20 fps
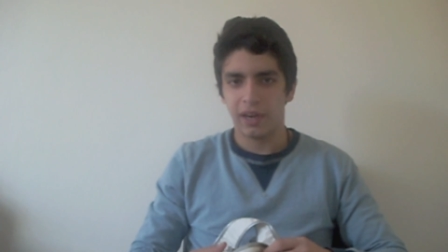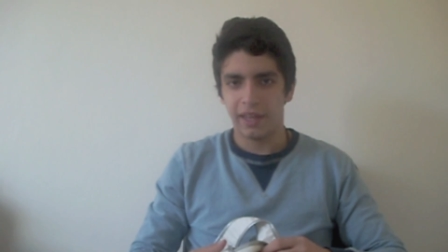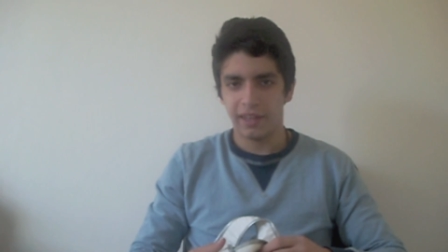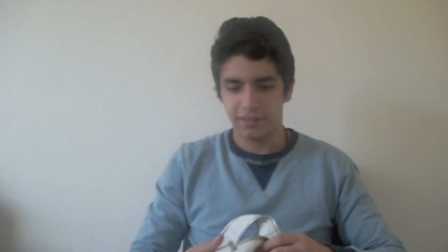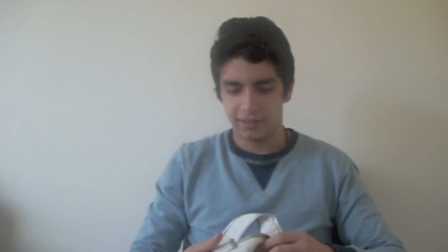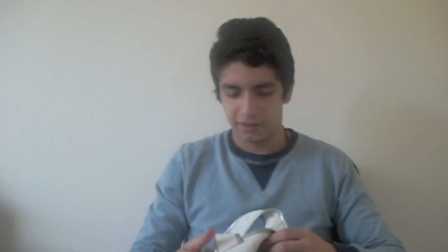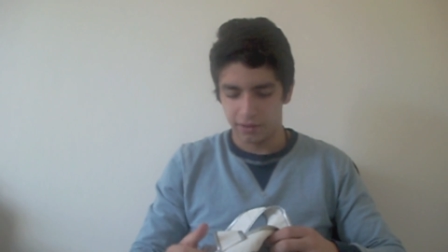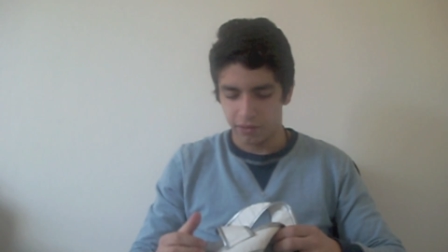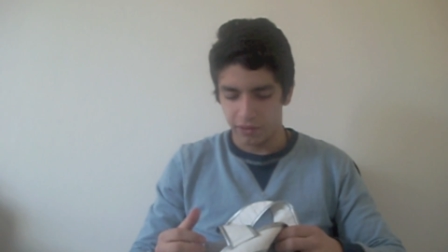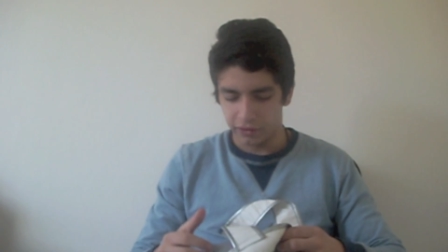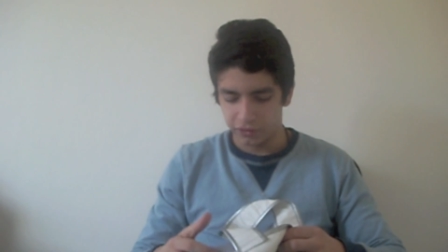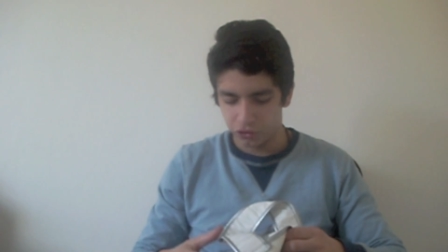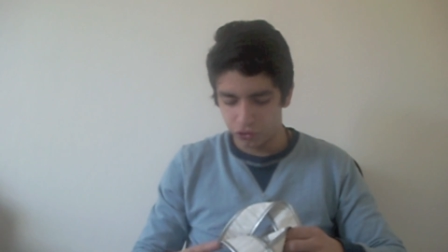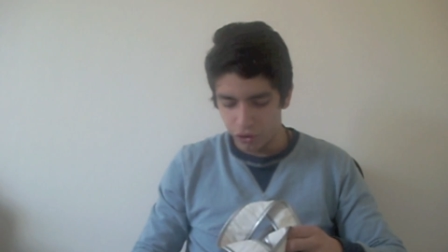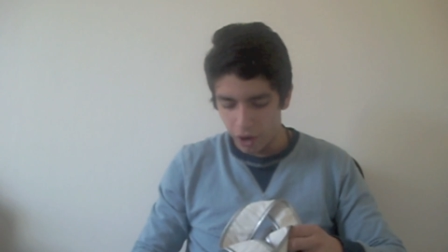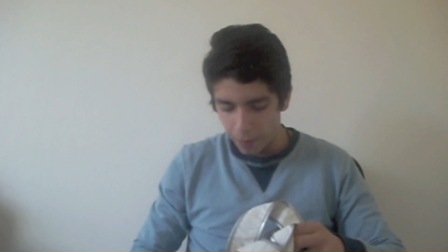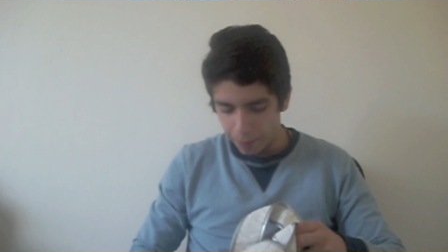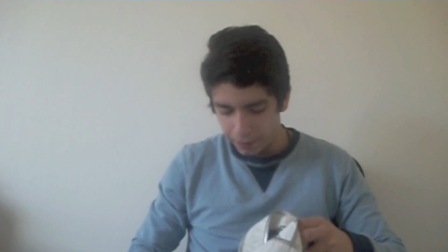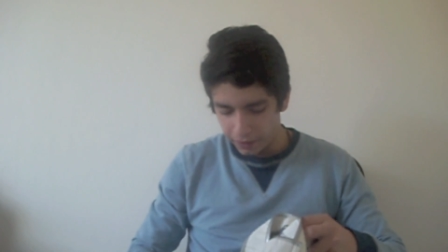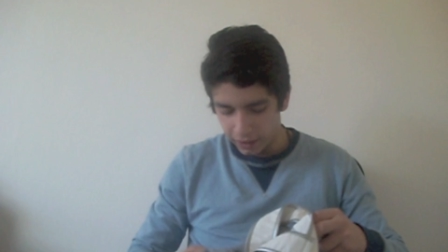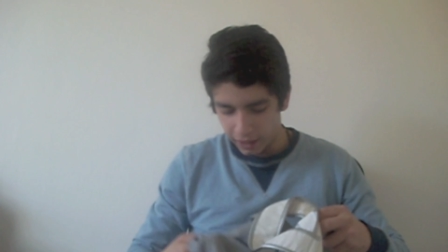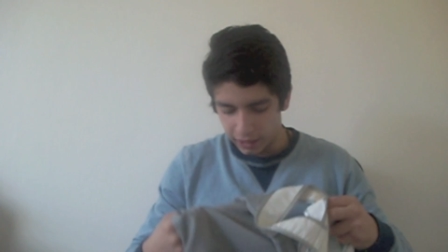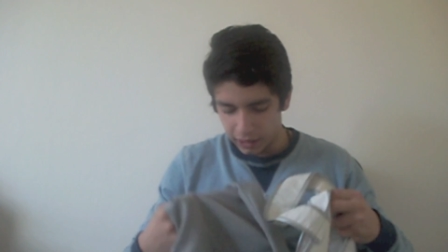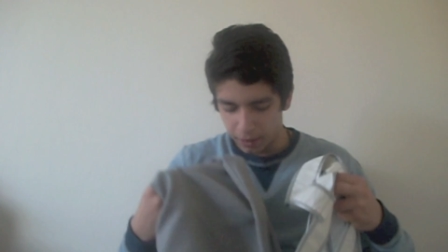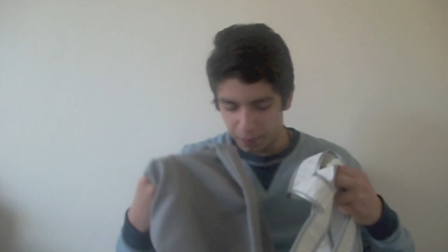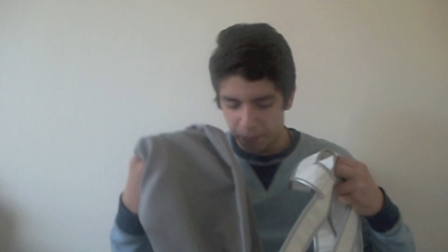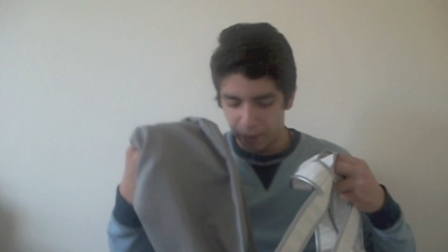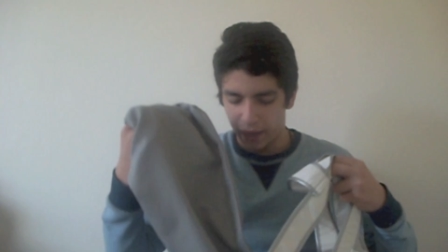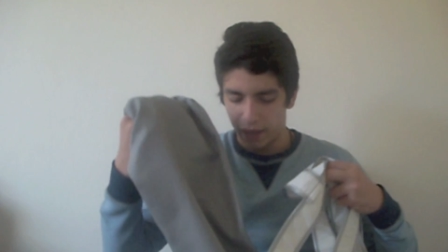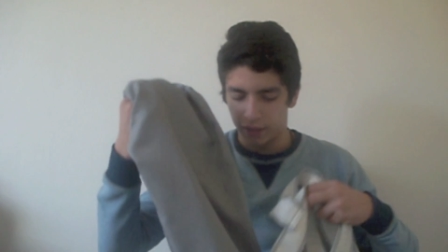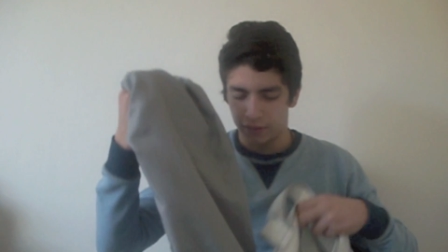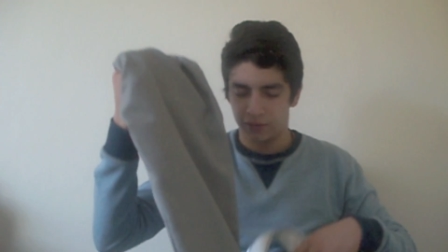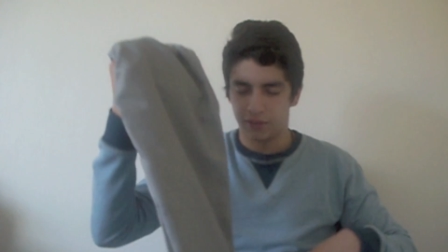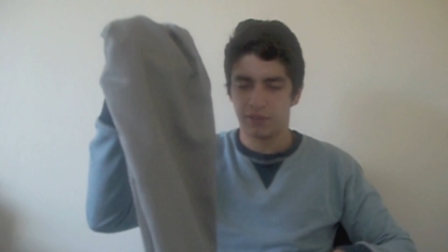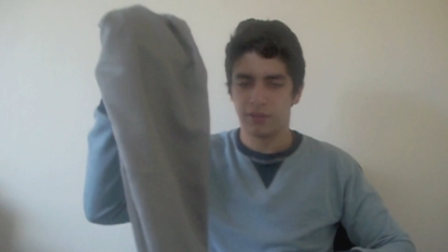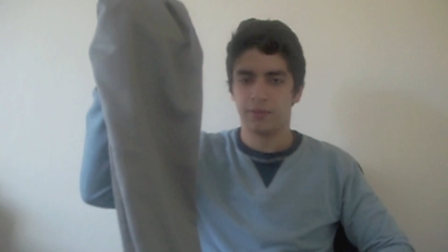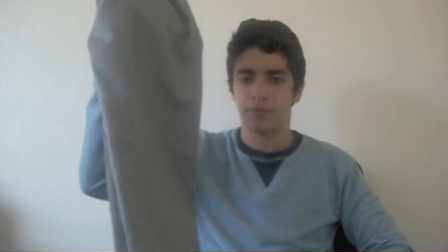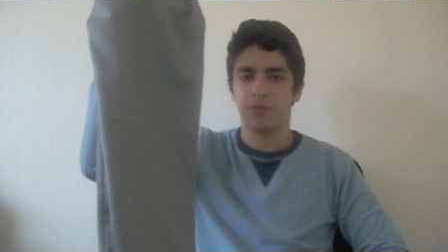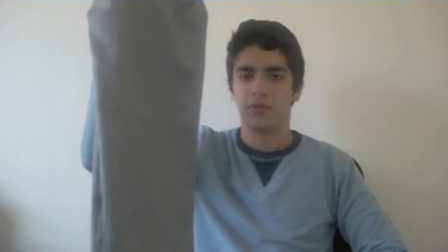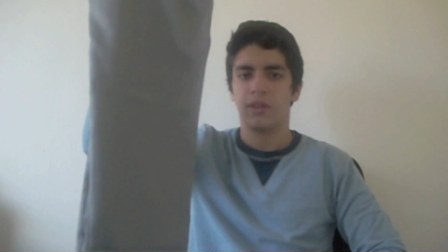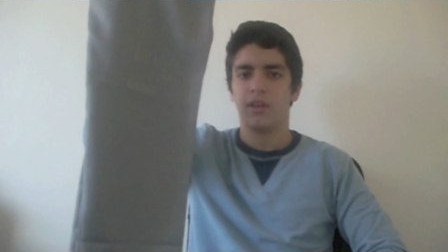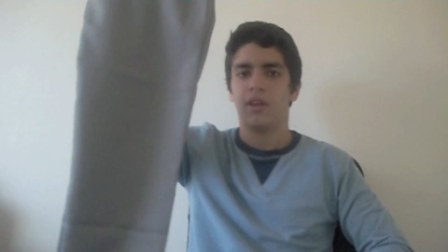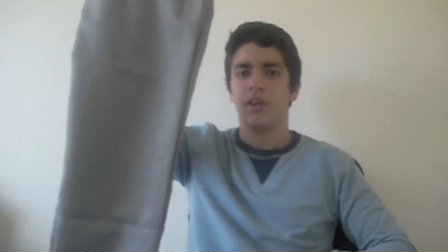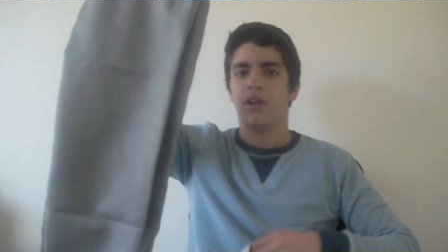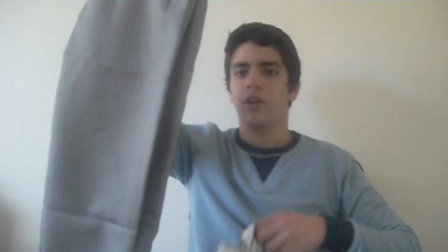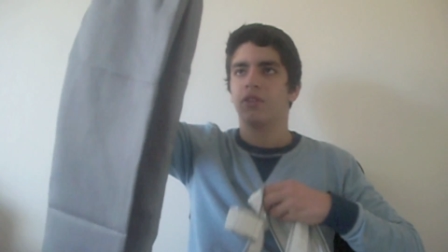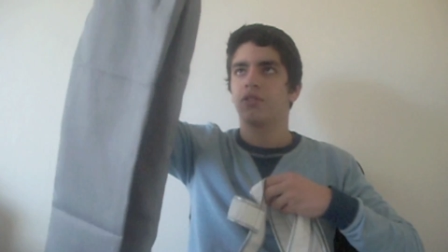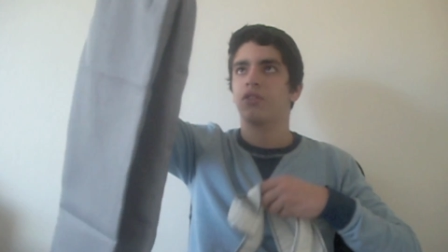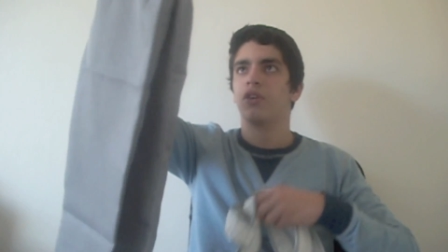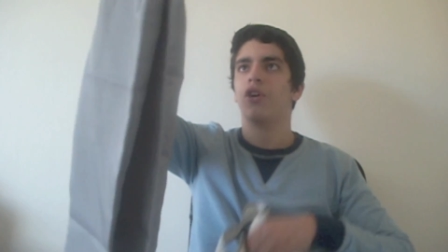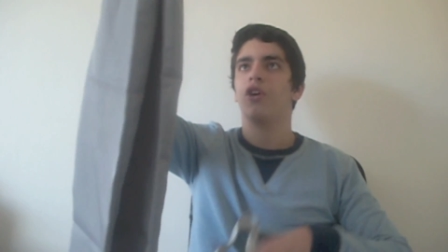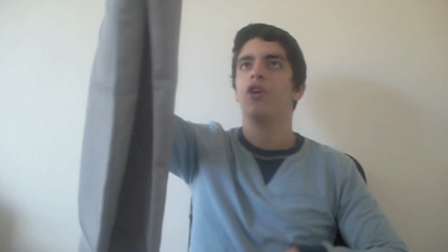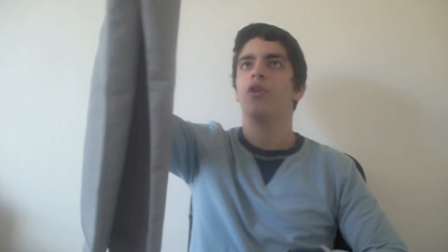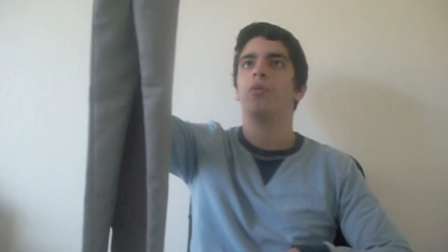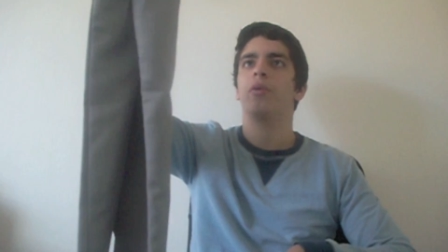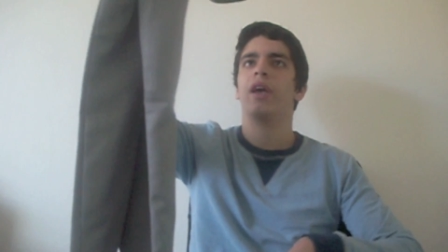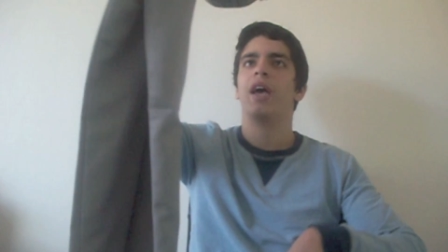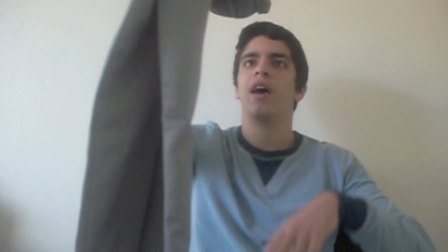least, the strapping and the pants. So we